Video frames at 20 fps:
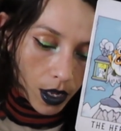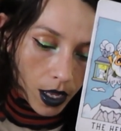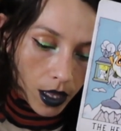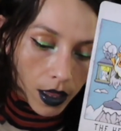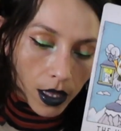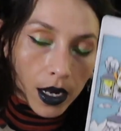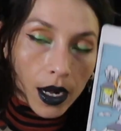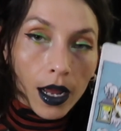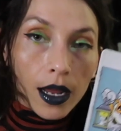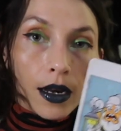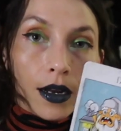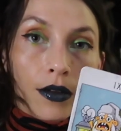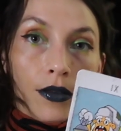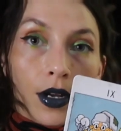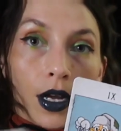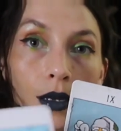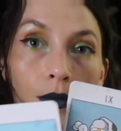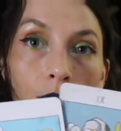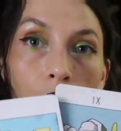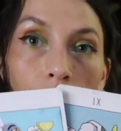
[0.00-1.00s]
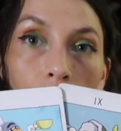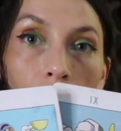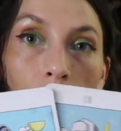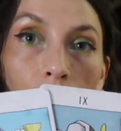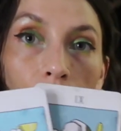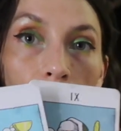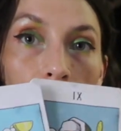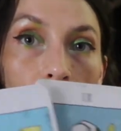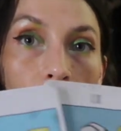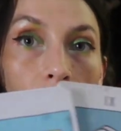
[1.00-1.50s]
and the Knight of Cups in
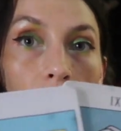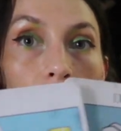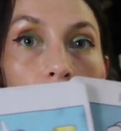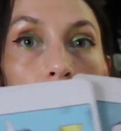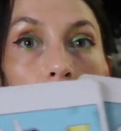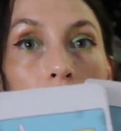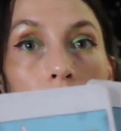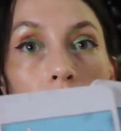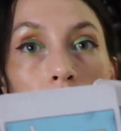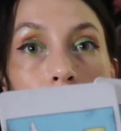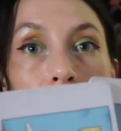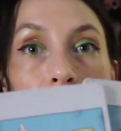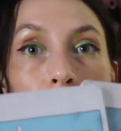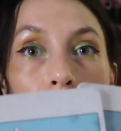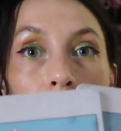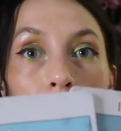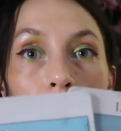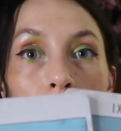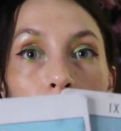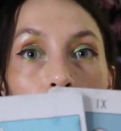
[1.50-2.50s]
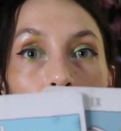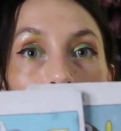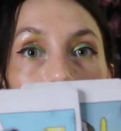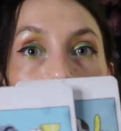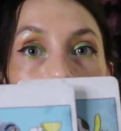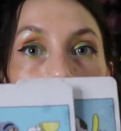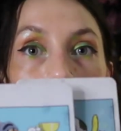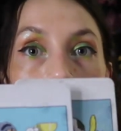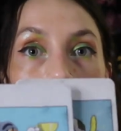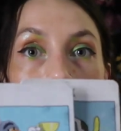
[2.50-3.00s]
reverse. Either it's a situation where
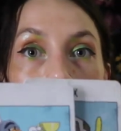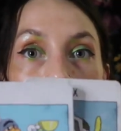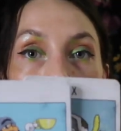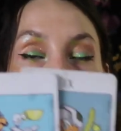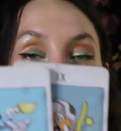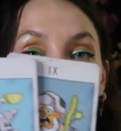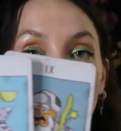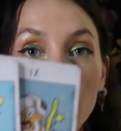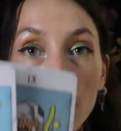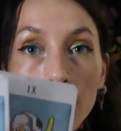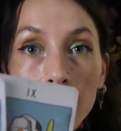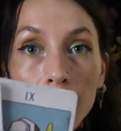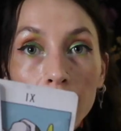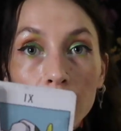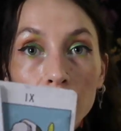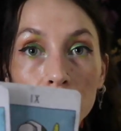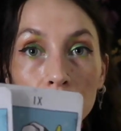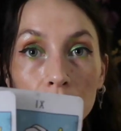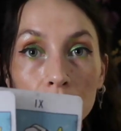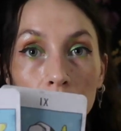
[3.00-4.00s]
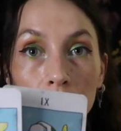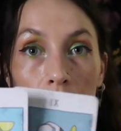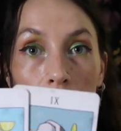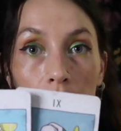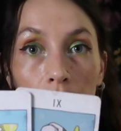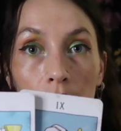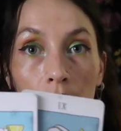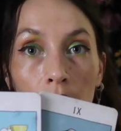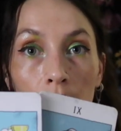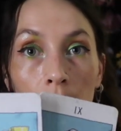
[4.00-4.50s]
you are starting to
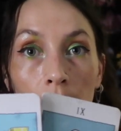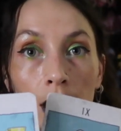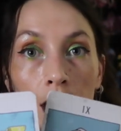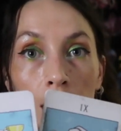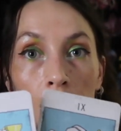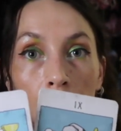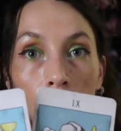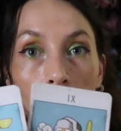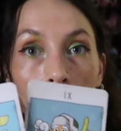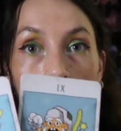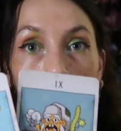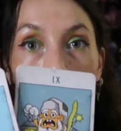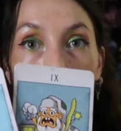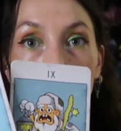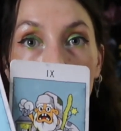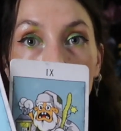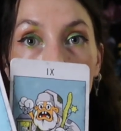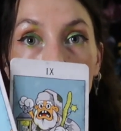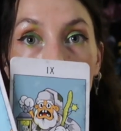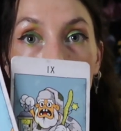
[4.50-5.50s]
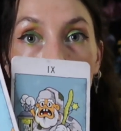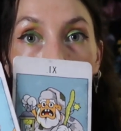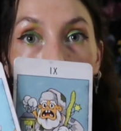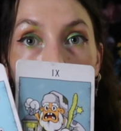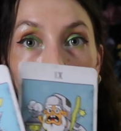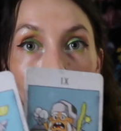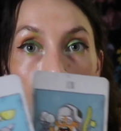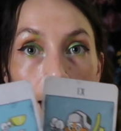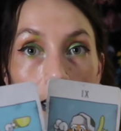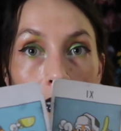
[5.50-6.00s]
see
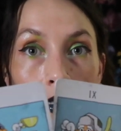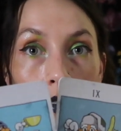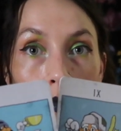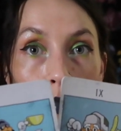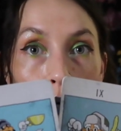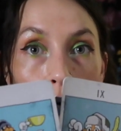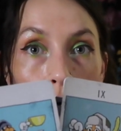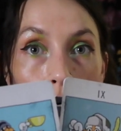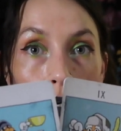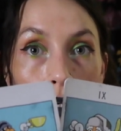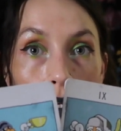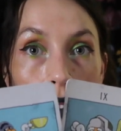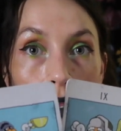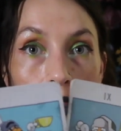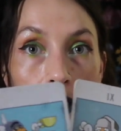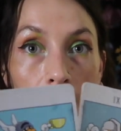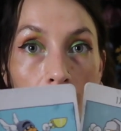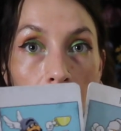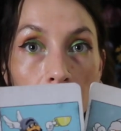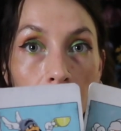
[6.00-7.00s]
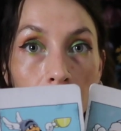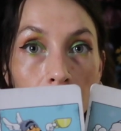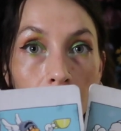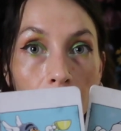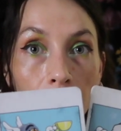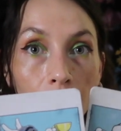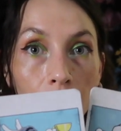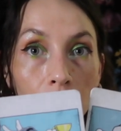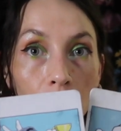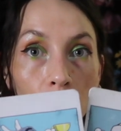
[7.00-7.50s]
less support in things
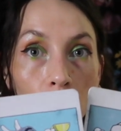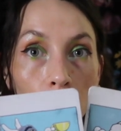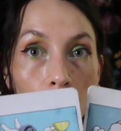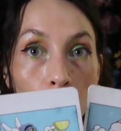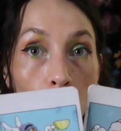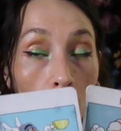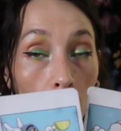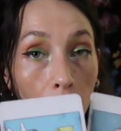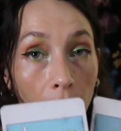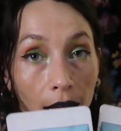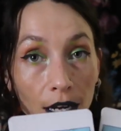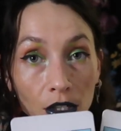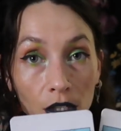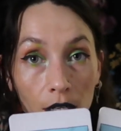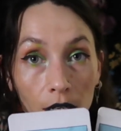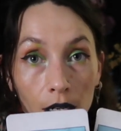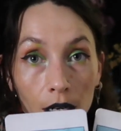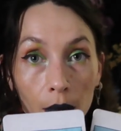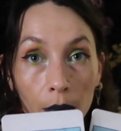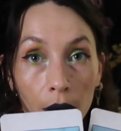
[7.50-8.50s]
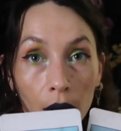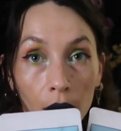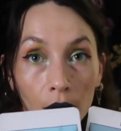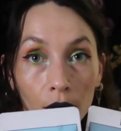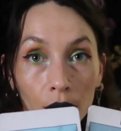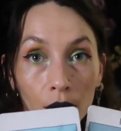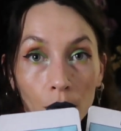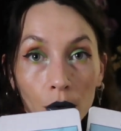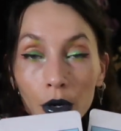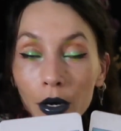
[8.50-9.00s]
that you are more passionate
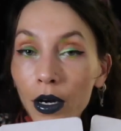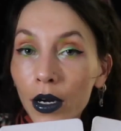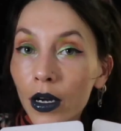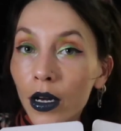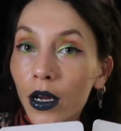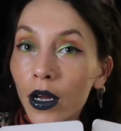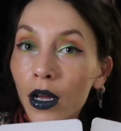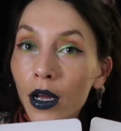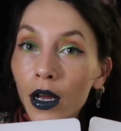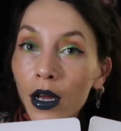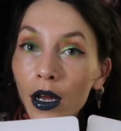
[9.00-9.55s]
about, or